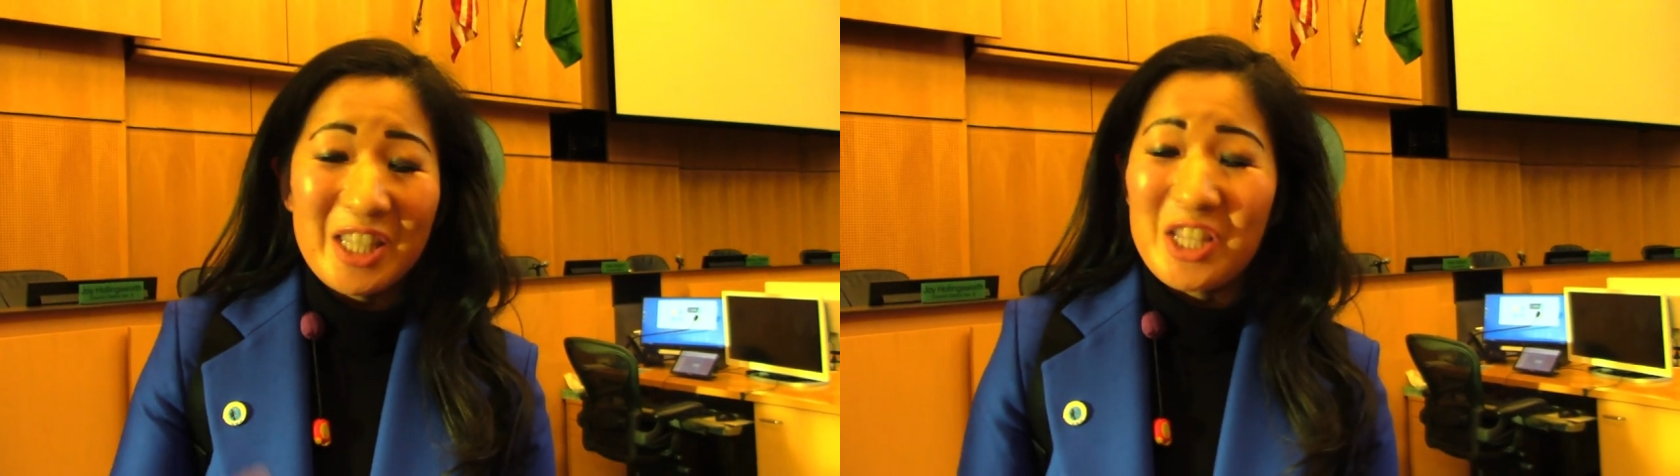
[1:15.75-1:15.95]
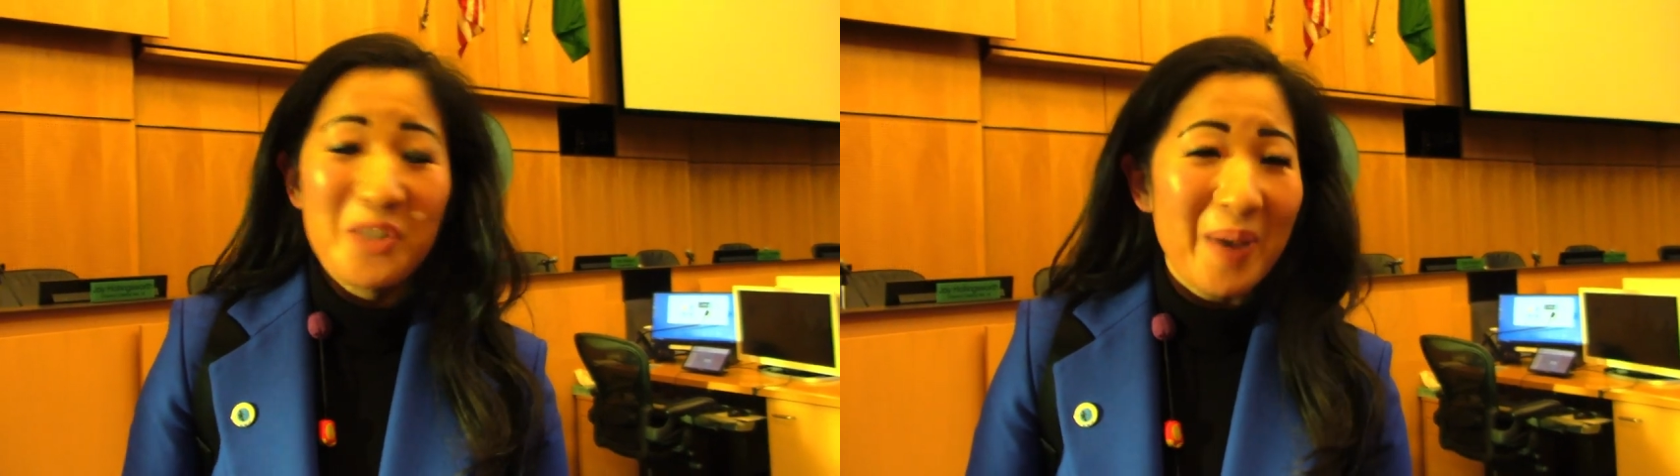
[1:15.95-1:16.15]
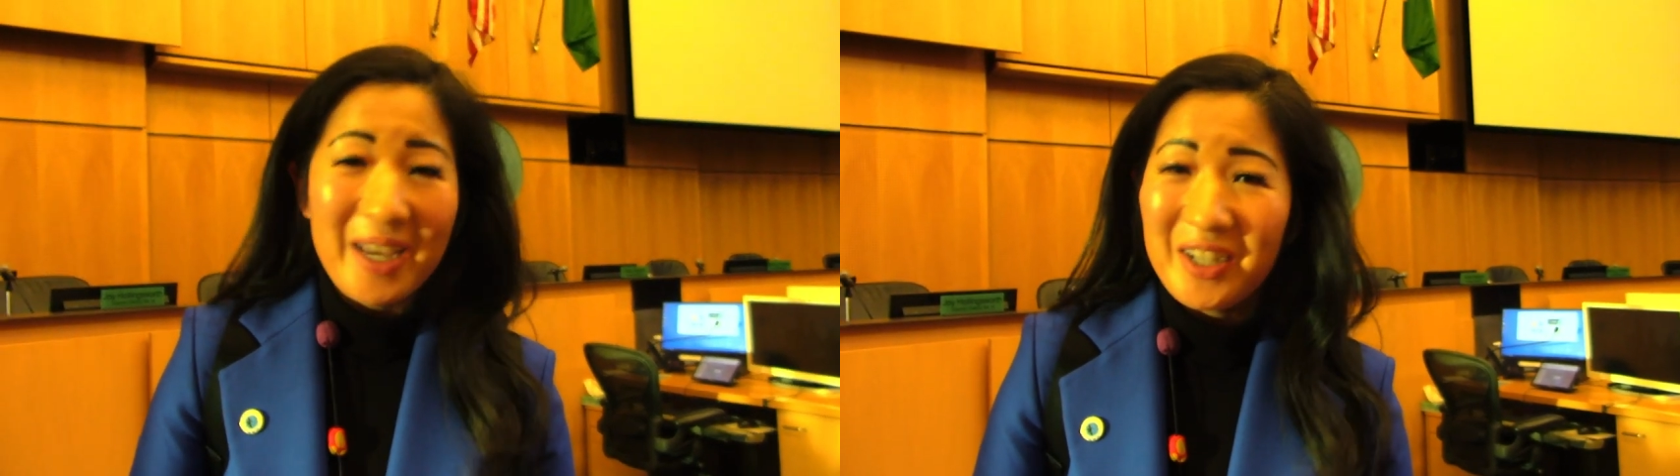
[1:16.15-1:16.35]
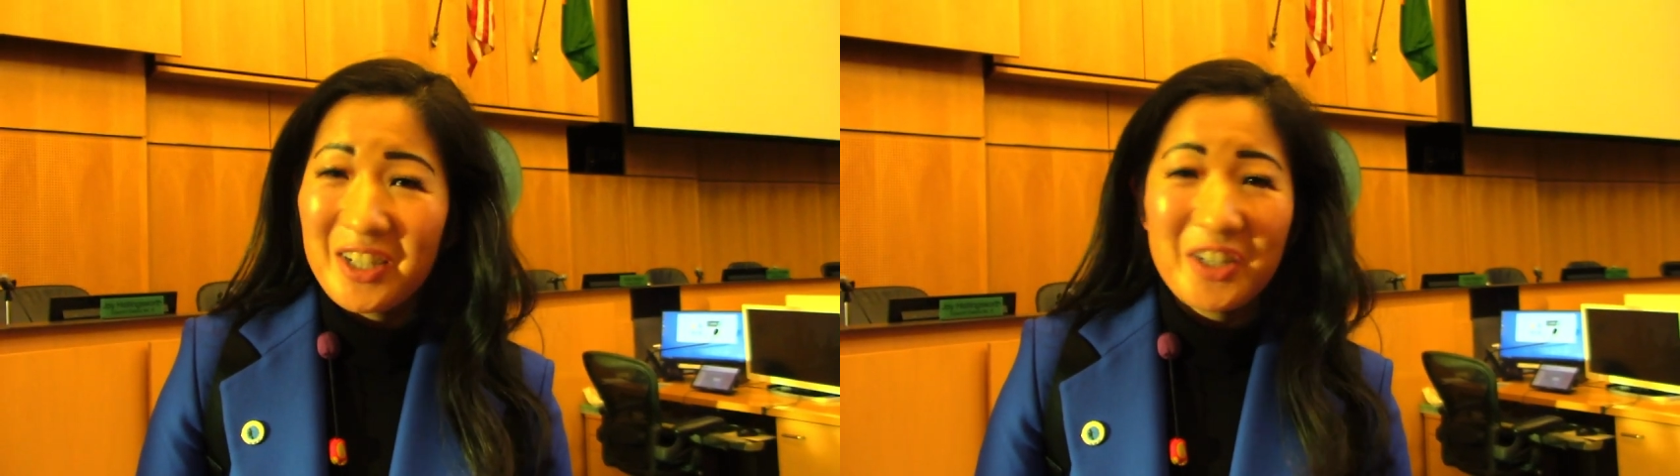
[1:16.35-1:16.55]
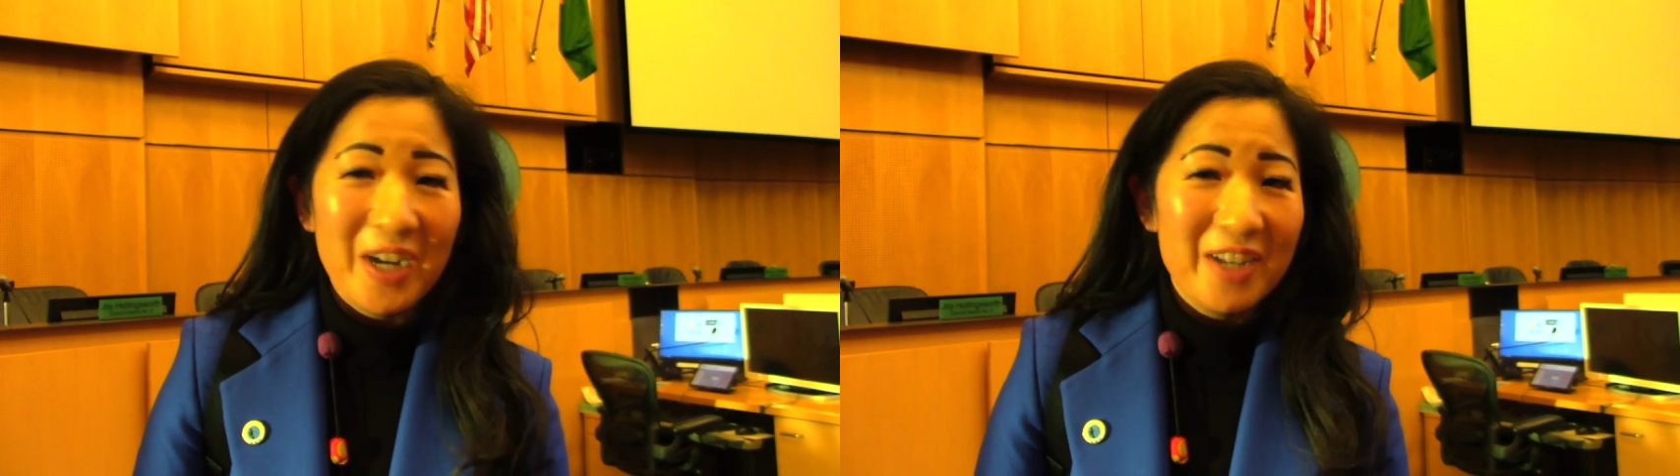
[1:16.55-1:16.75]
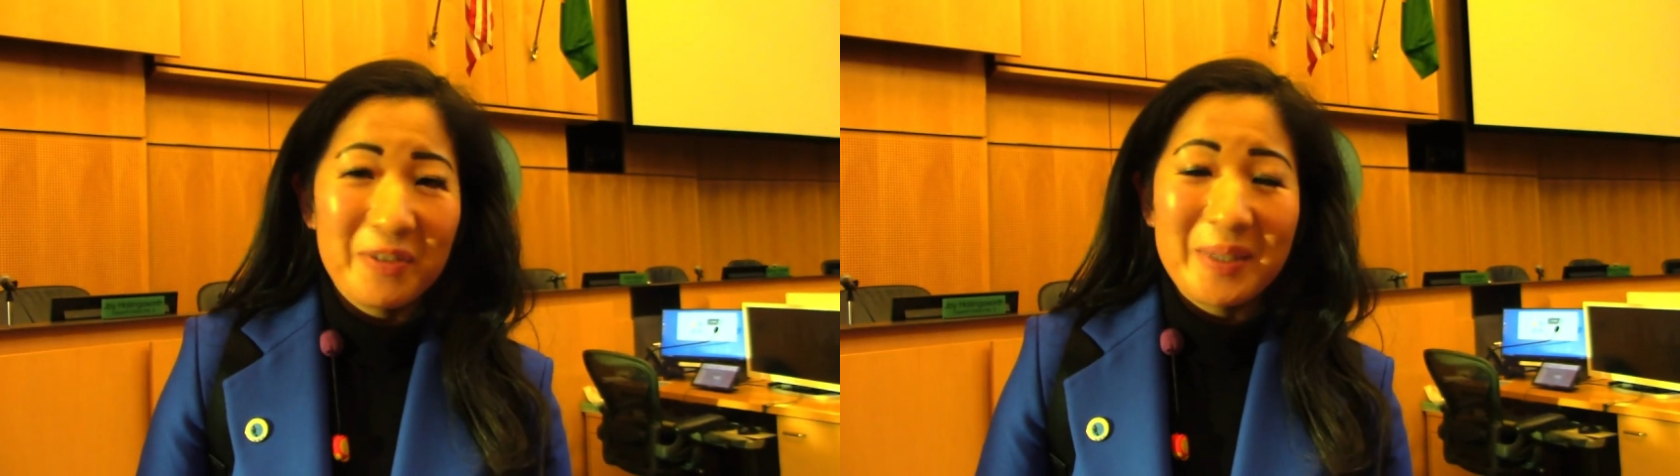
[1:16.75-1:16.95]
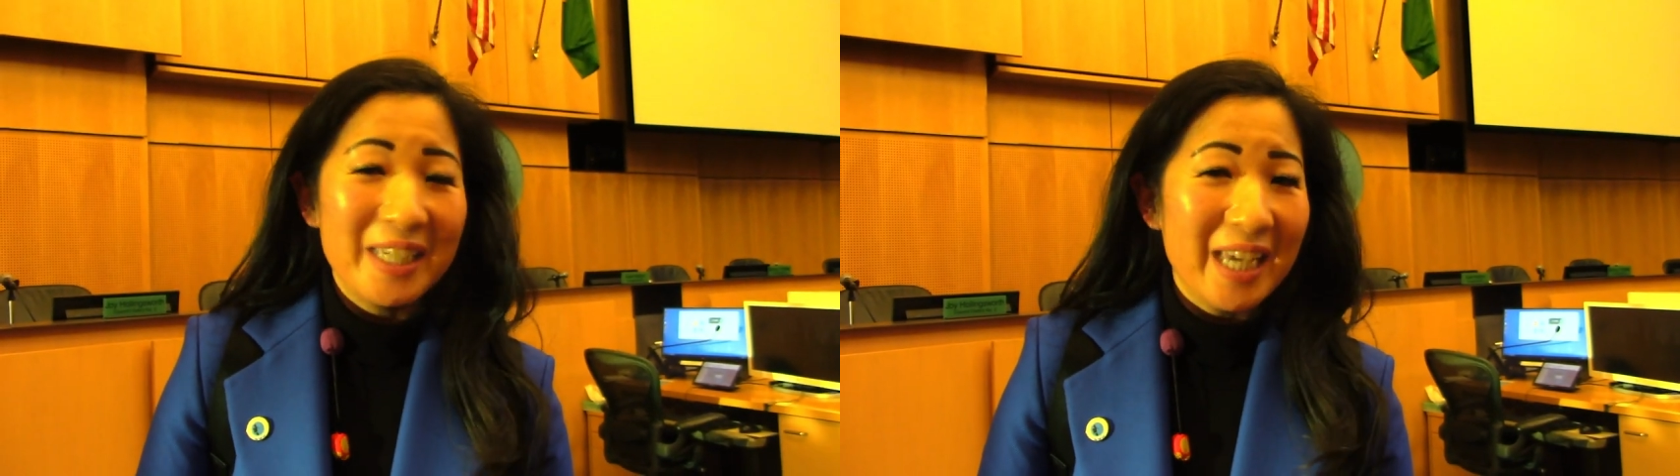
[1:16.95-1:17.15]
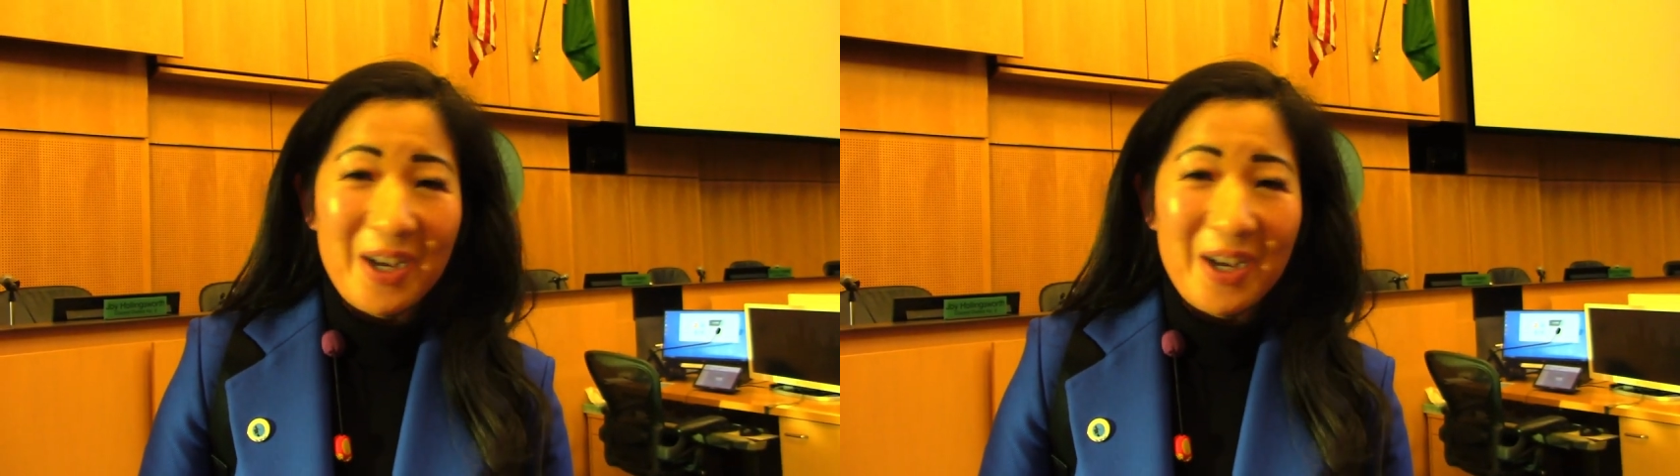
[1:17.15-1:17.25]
Inspire grant from King